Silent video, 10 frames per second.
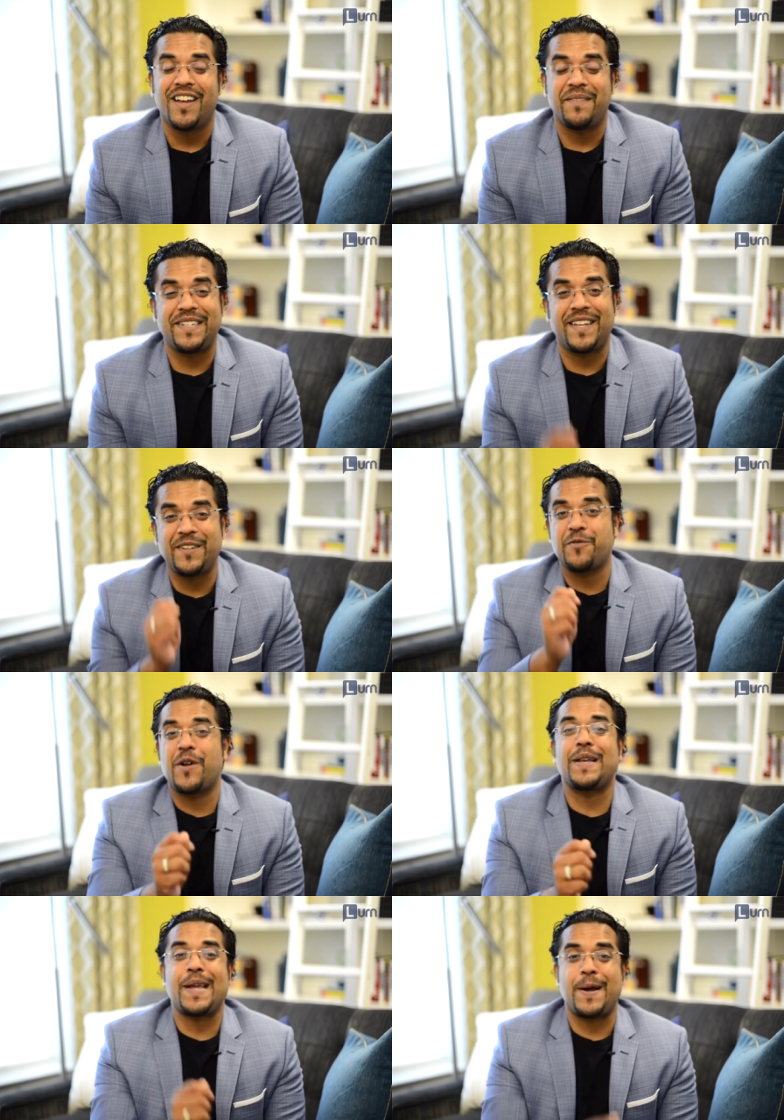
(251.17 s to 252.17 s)
I'm telling you
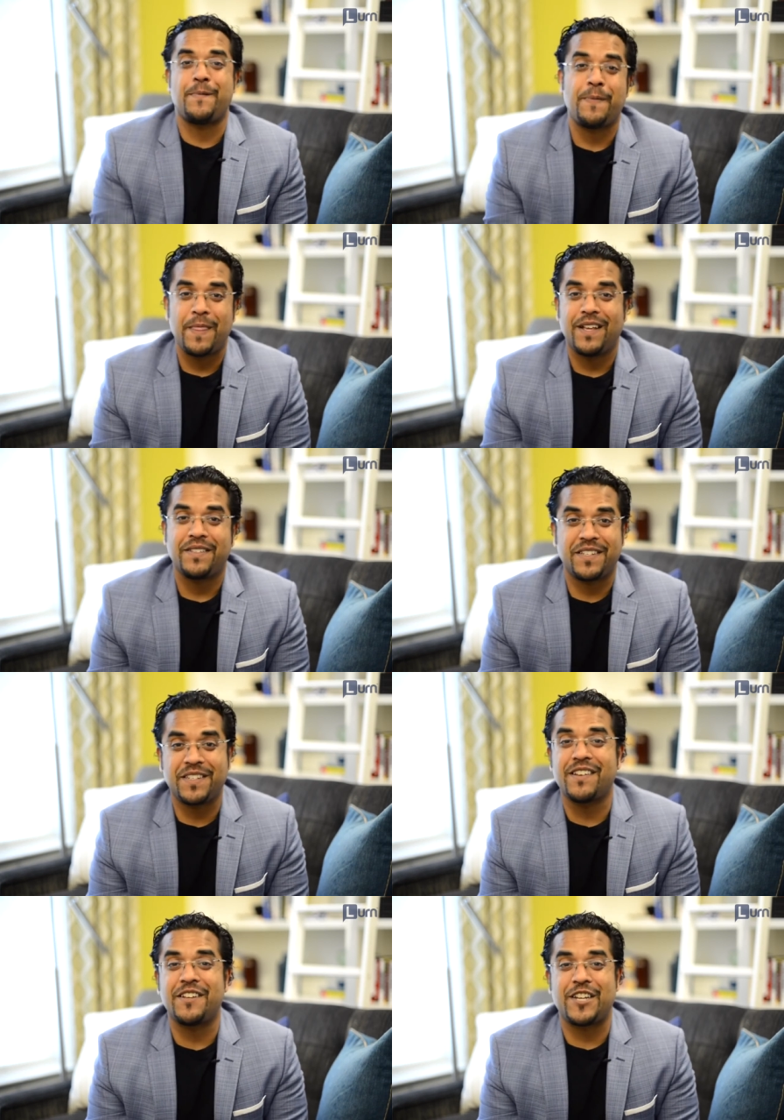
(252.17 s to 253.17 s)
right now, this
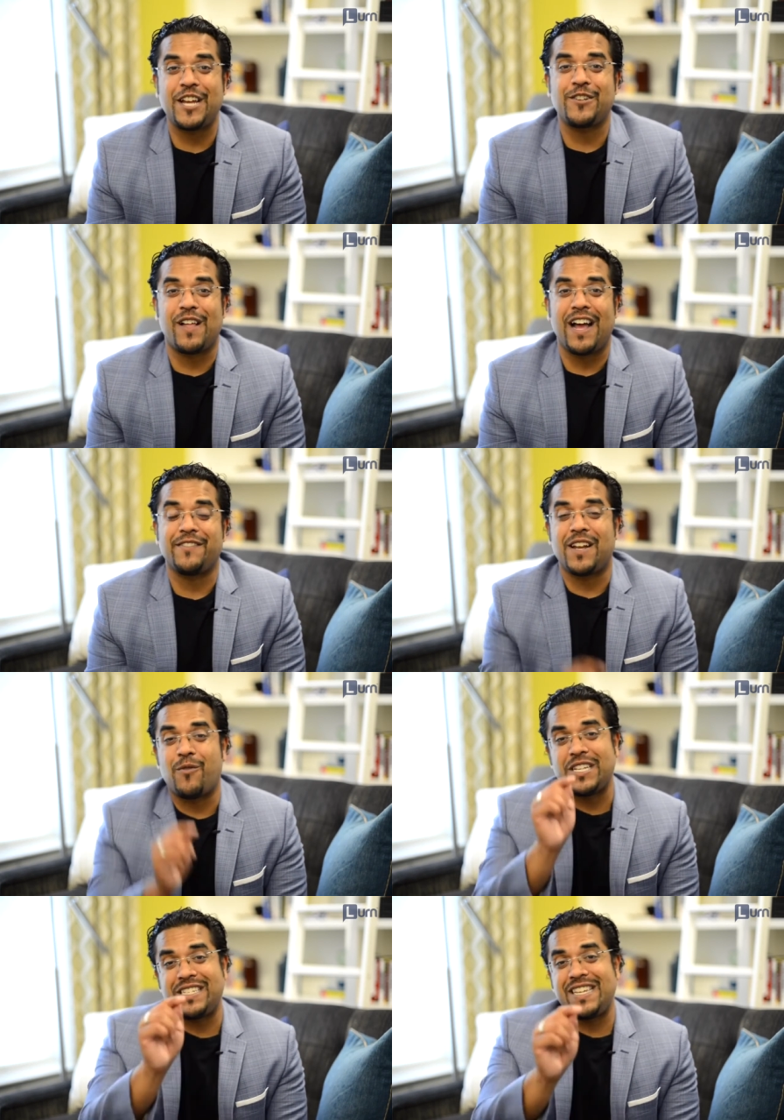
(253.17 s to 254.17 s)
is going to change lives, and I
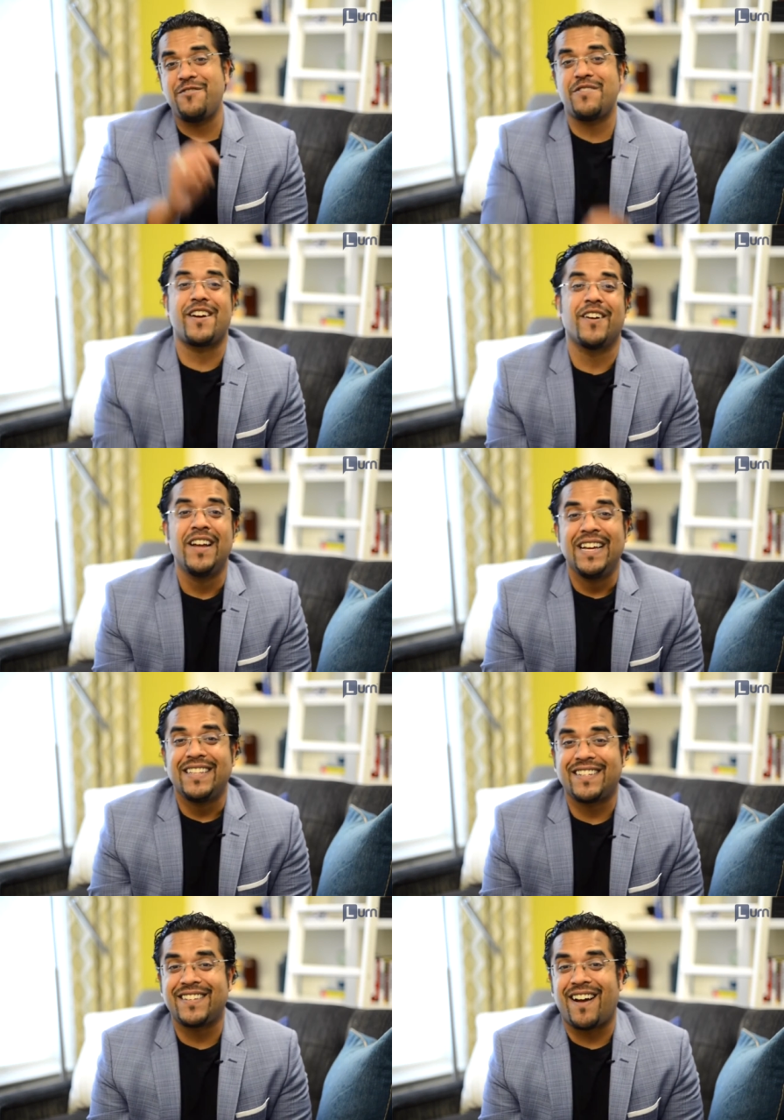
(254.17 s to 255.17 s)
want to see you there.
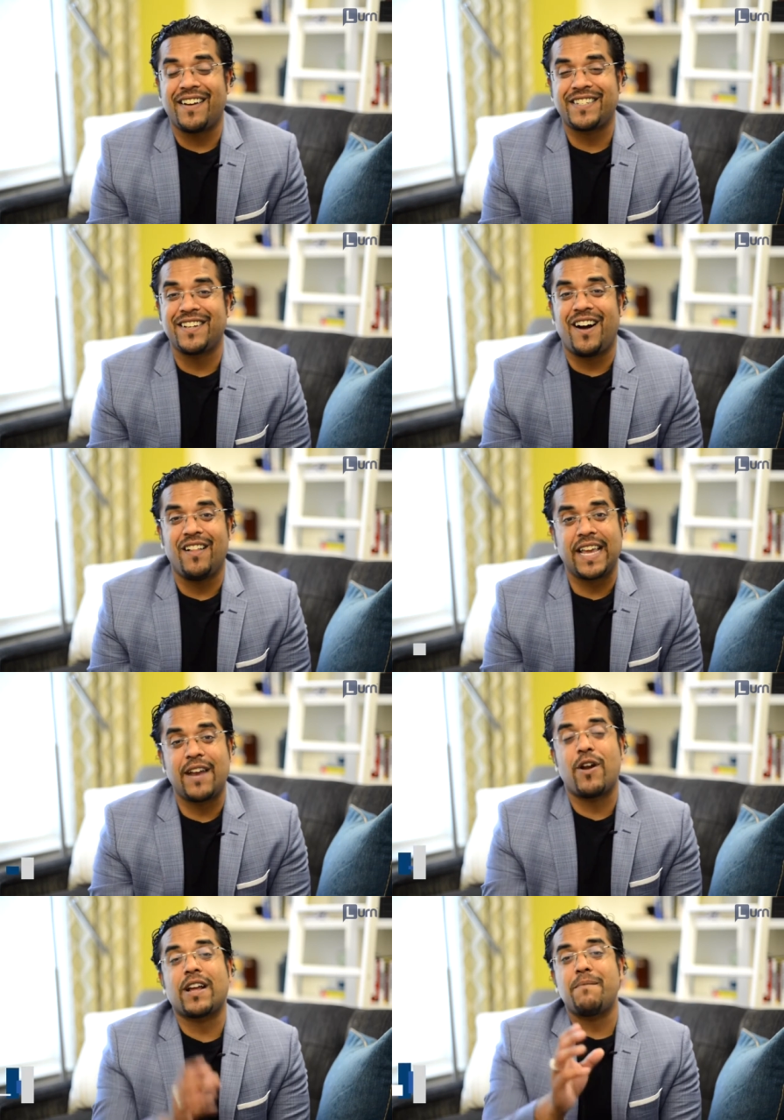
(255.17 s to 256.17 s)
This is Anik Singal
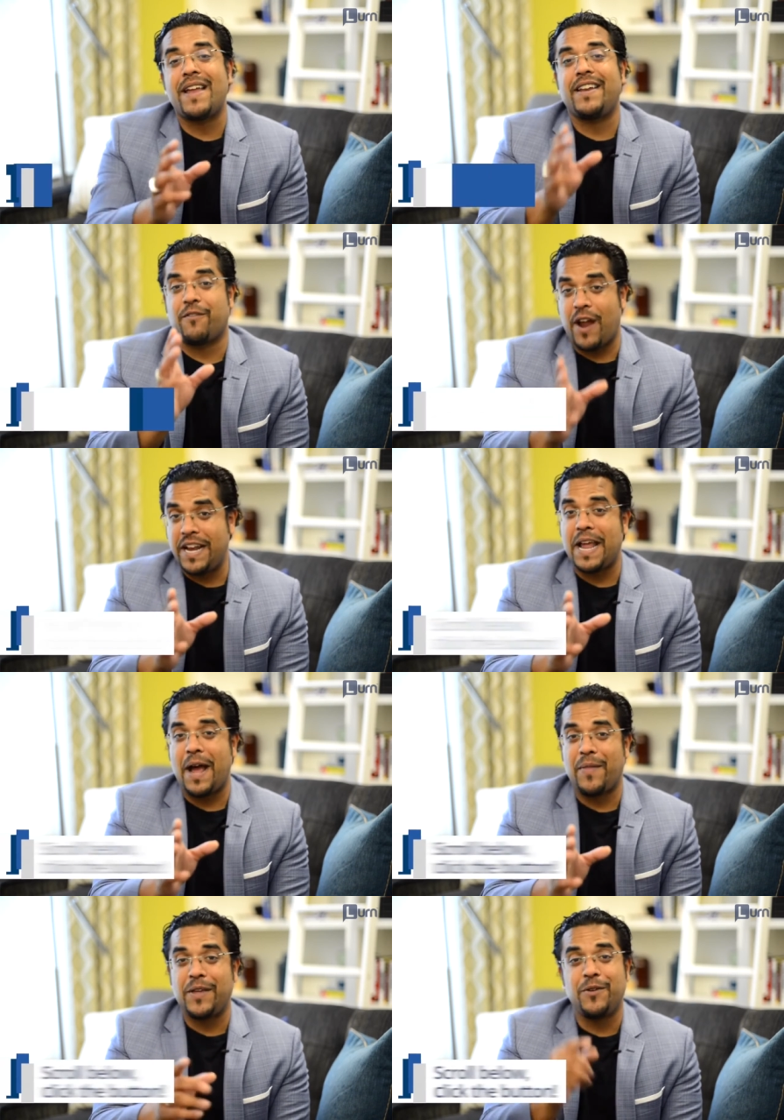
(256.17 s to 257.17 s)
again, recommending right
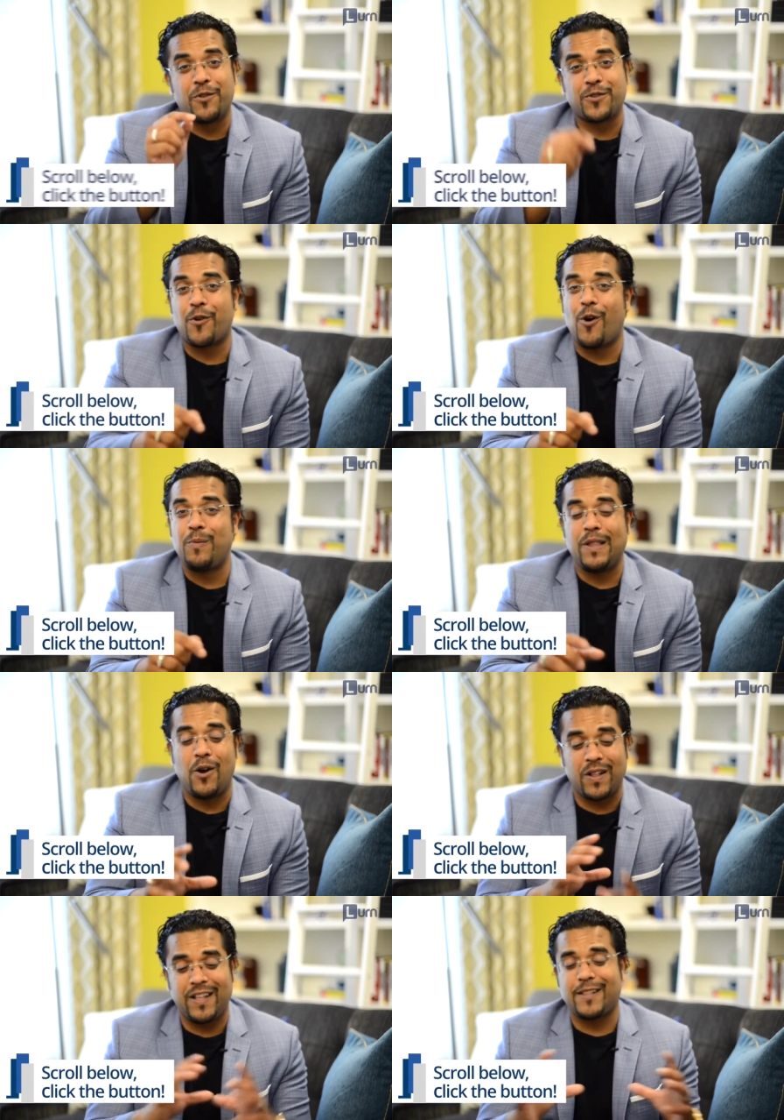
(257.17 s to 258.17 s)
now that you scroll
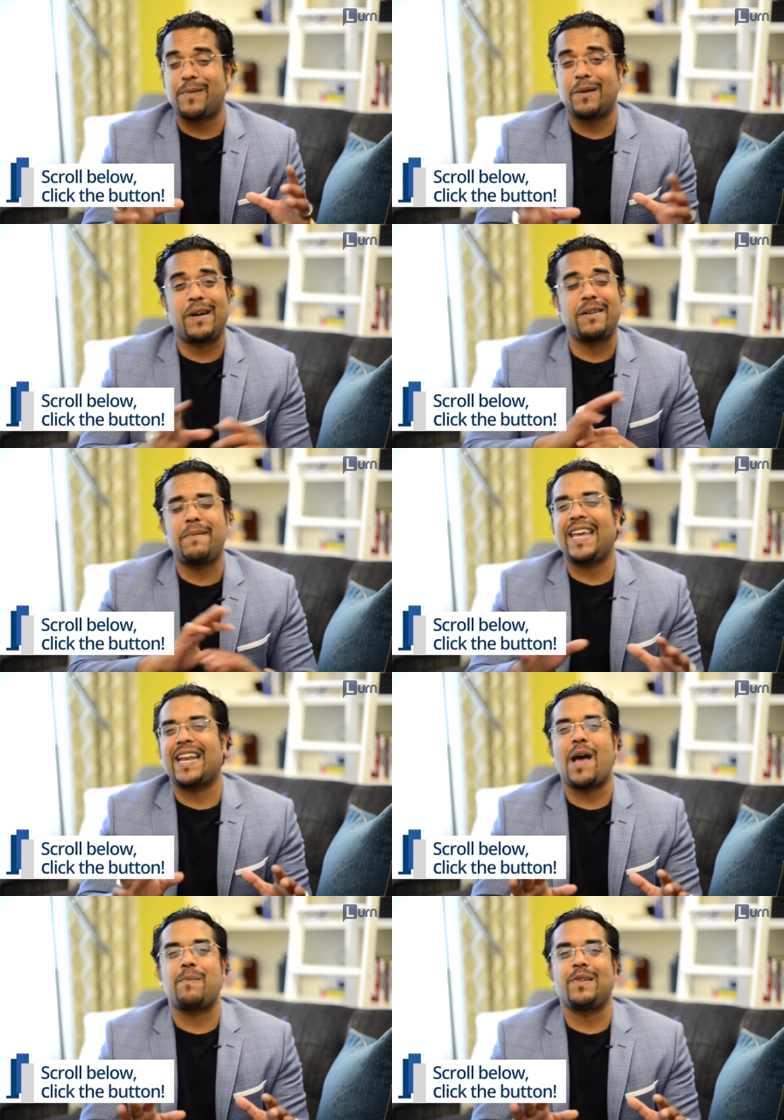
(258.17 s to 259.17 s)
below, click the big button, make it
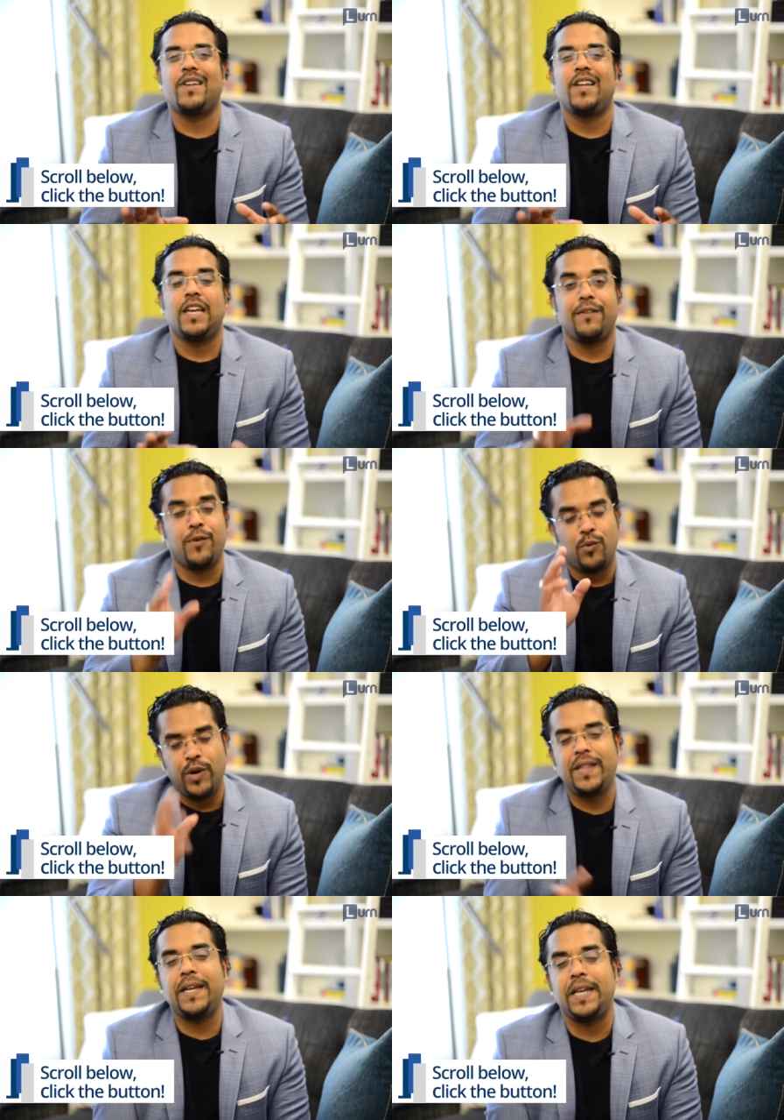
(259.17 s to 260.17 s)
happen. If you
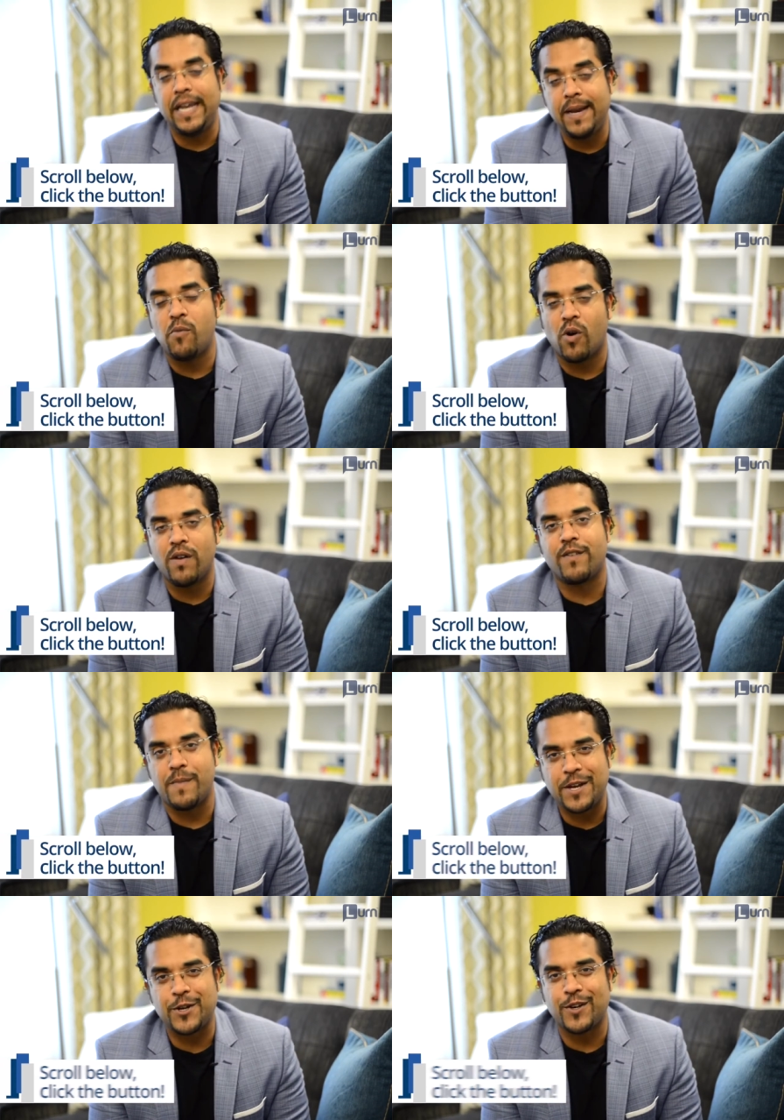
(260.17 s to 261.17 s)
really need more
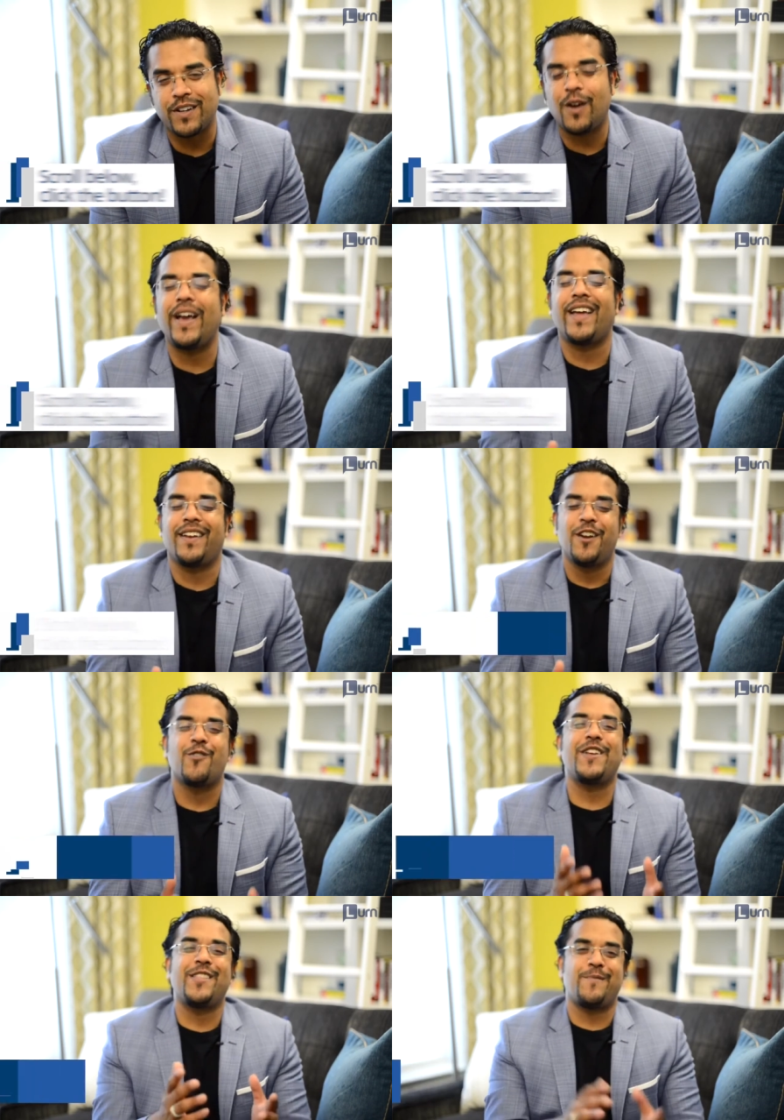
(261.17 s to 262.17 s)
information, go ahead,
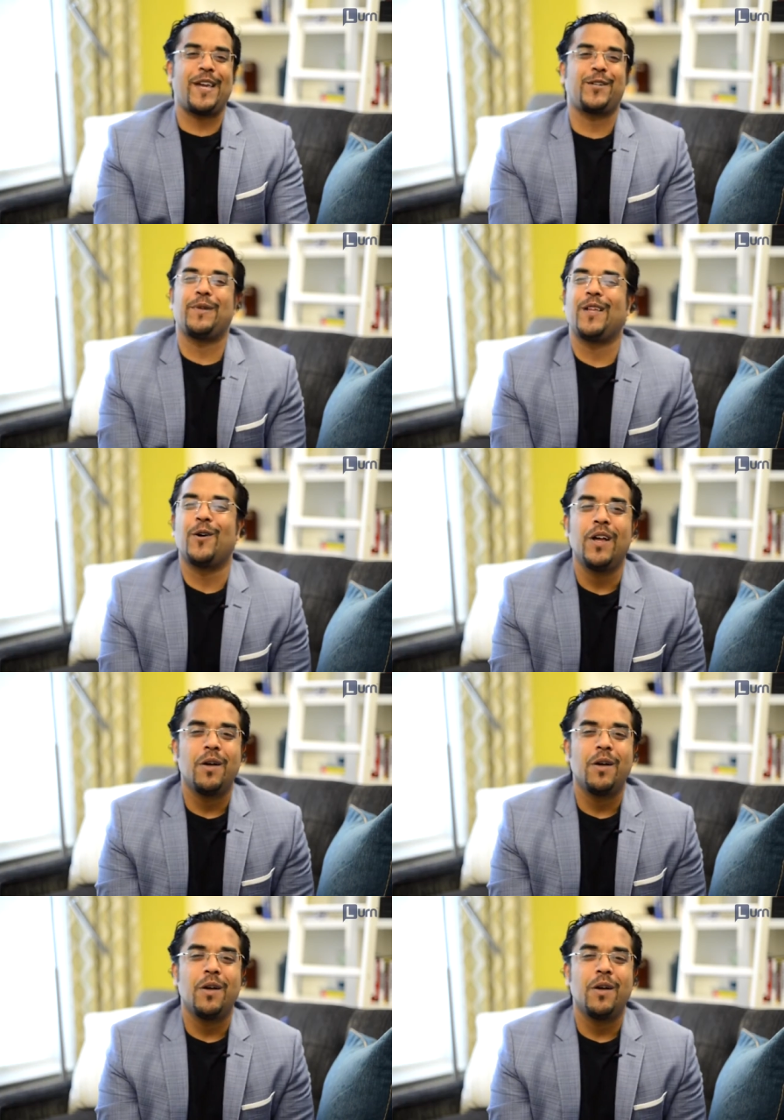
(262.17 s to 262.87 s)
read the page below.